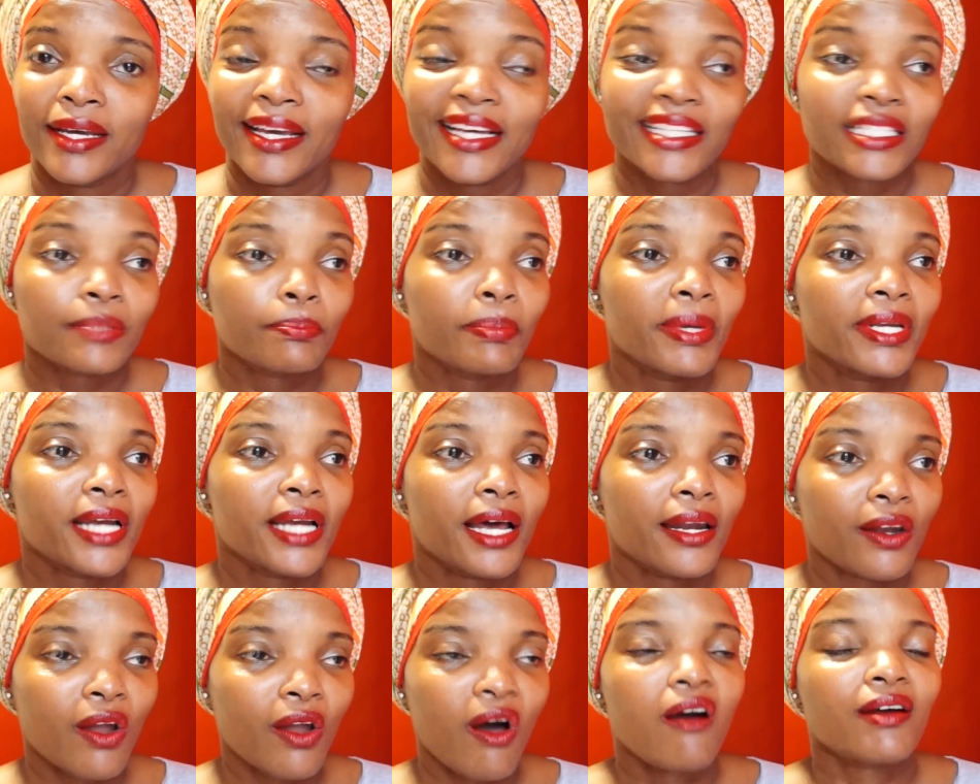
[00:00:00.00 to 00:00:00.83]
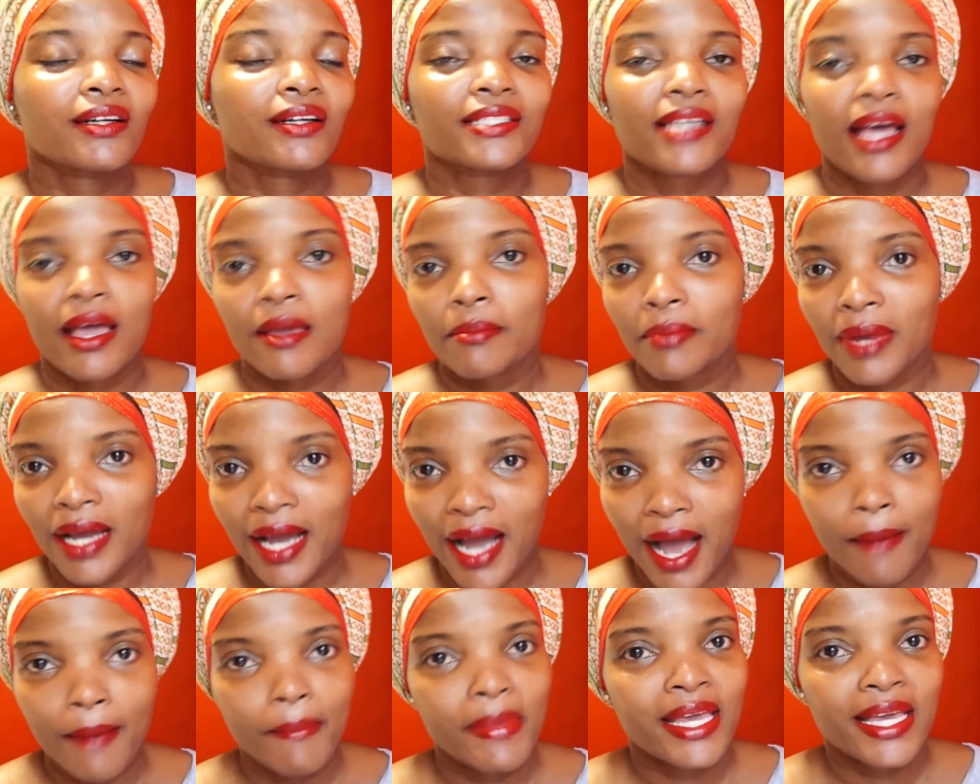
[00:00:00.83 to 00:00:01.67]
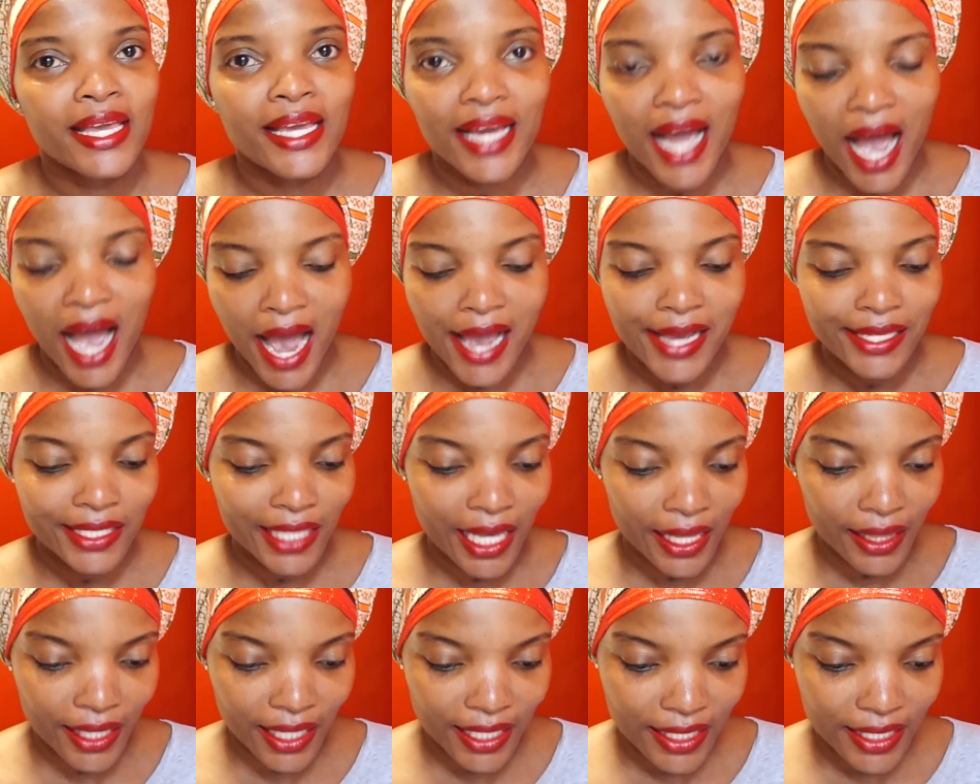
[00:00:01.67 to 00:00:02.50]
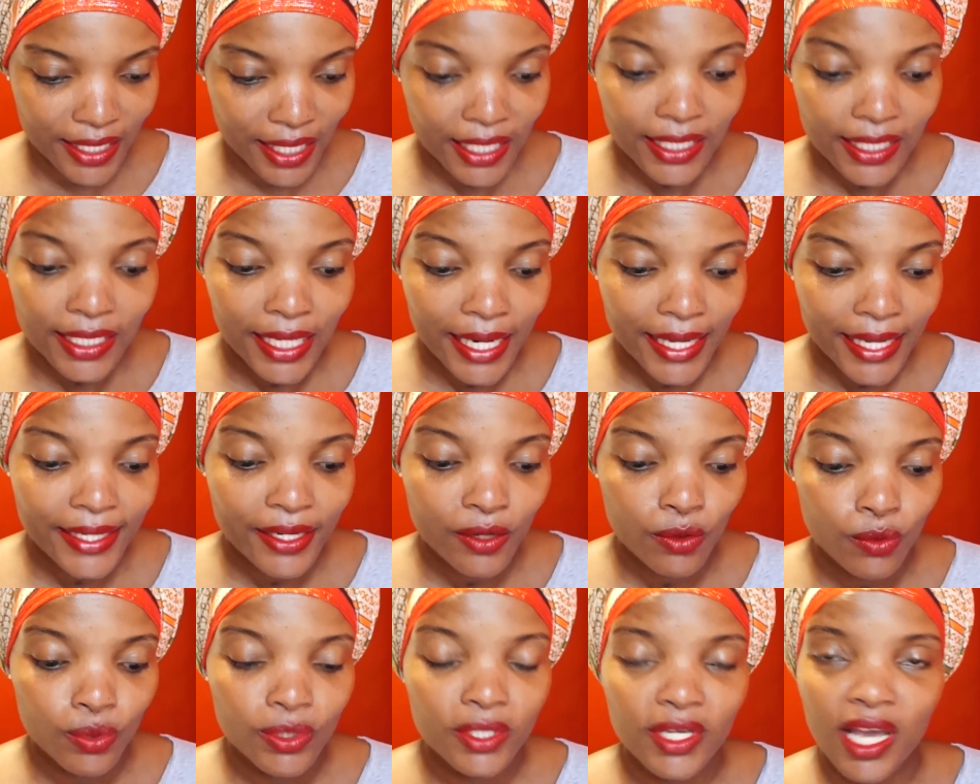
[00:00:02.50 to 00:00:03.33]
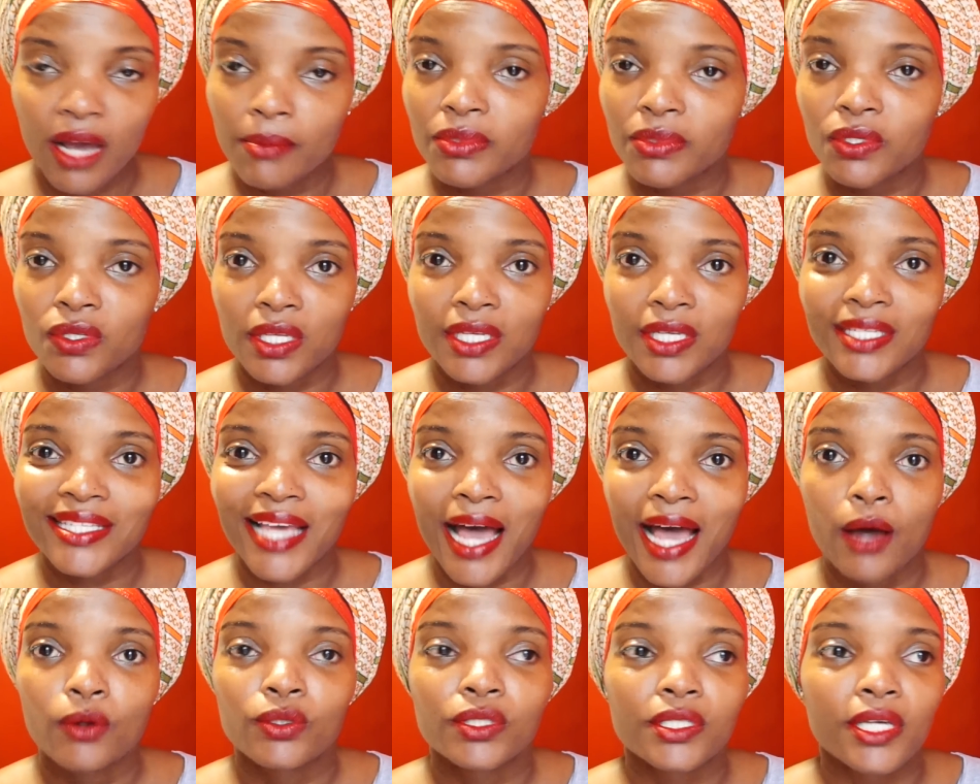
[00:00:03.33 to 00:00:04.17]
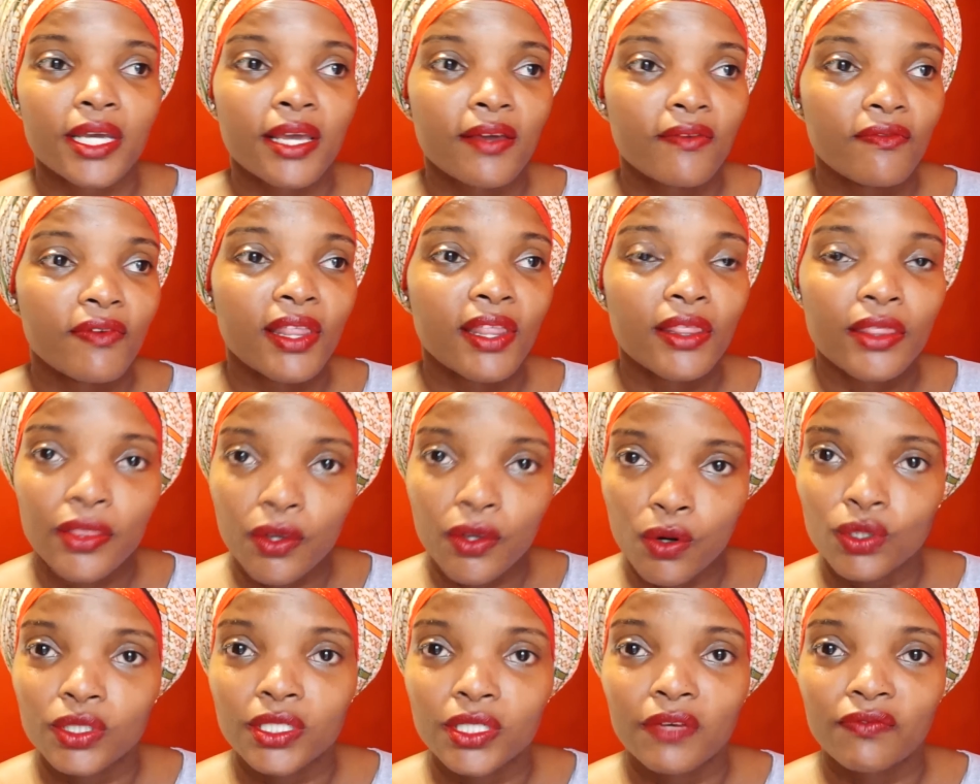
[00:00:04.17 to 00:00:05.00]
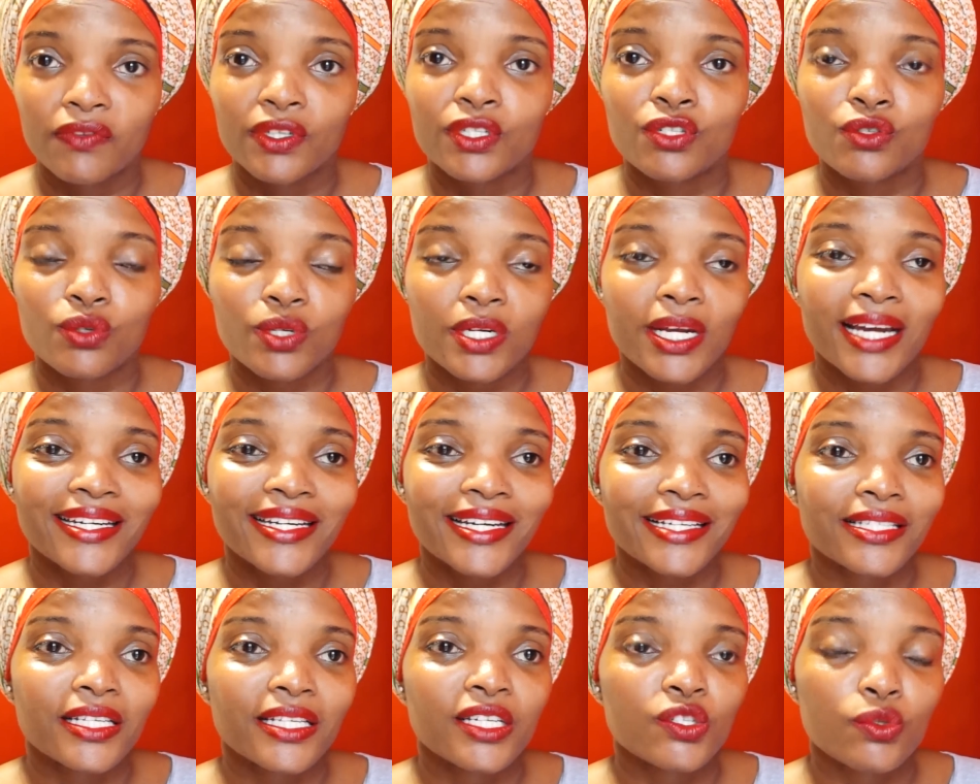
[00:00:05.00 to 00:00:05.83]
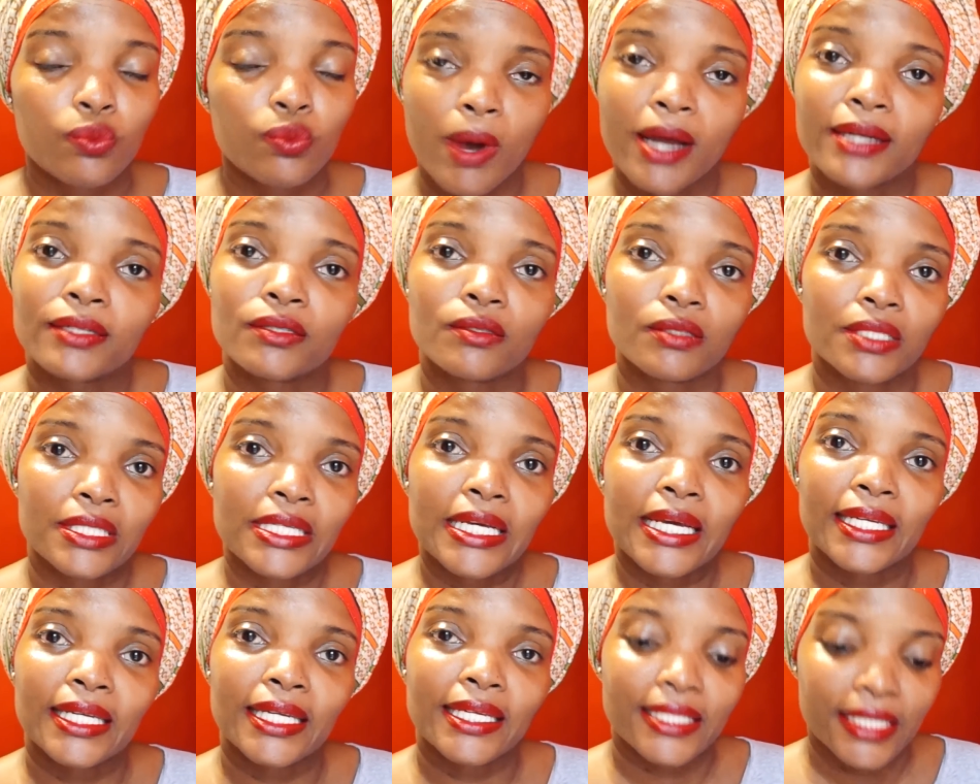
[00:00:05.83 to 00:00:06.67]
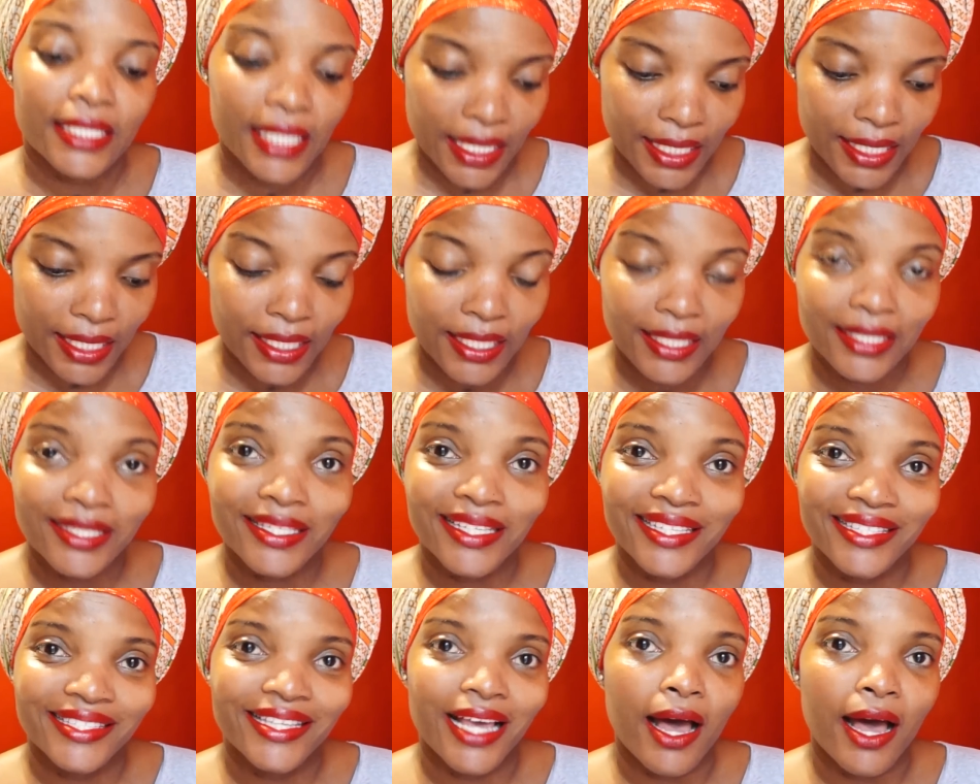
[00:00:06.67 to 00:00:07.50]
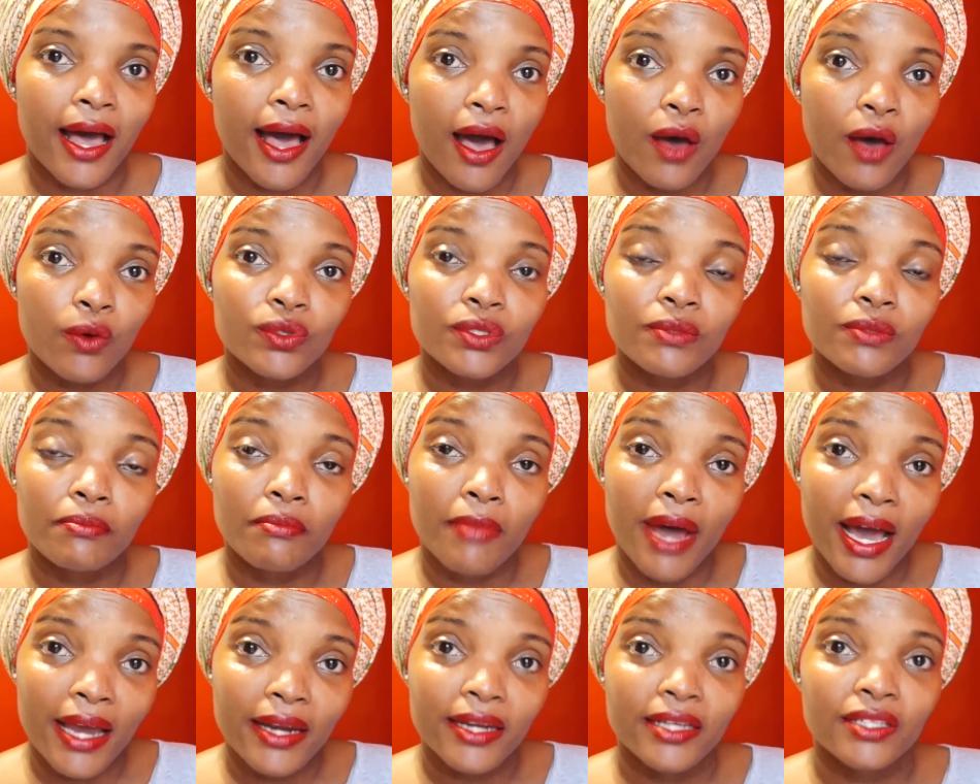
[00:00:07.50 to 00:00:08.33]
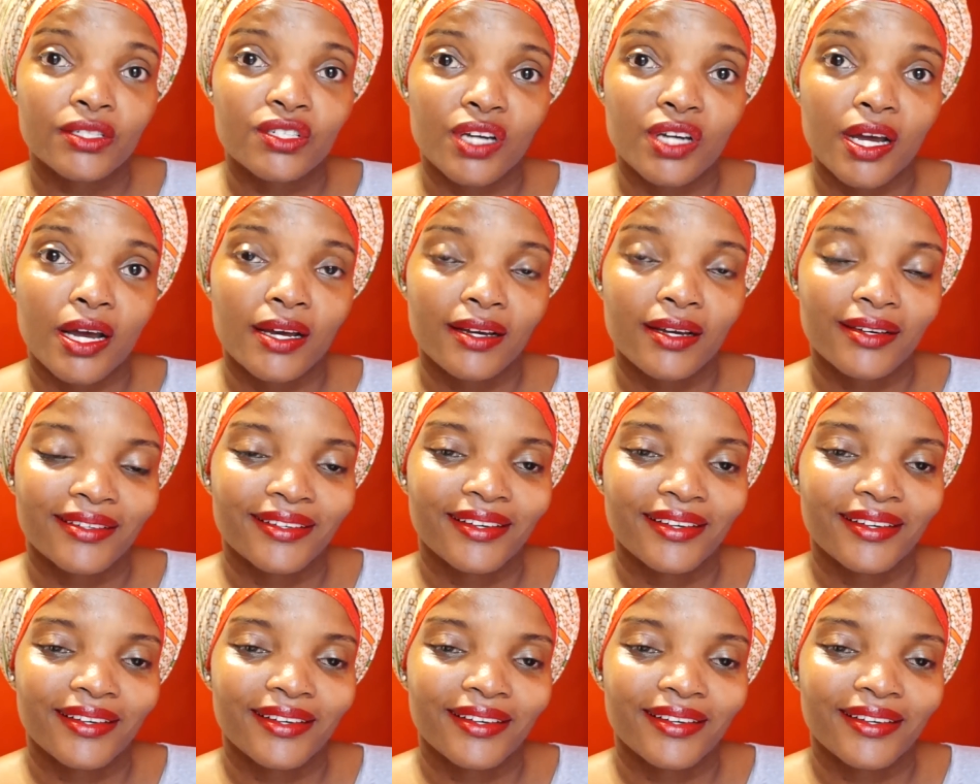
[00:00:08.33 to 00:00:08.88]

It's been a long time coming, guys, and there's this lady who's come to this house, even though David Jr. doesn't want to tell us that this is a house manager,